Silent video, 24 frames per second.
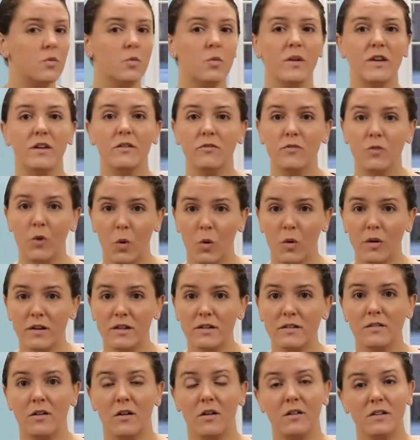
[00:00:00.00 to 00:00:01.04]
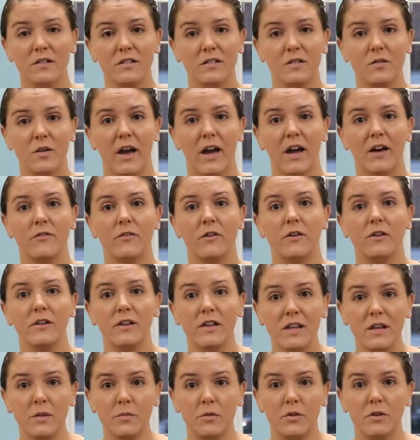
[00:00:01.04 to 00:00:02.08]
we of course also have our
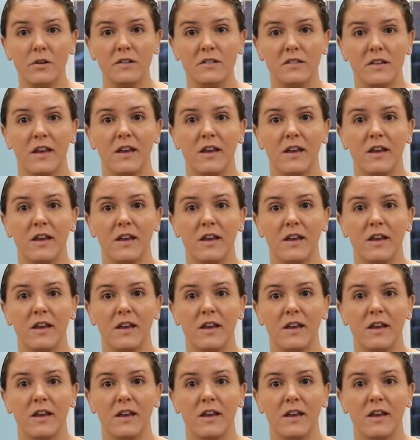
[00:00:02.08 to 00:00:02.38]
ebooks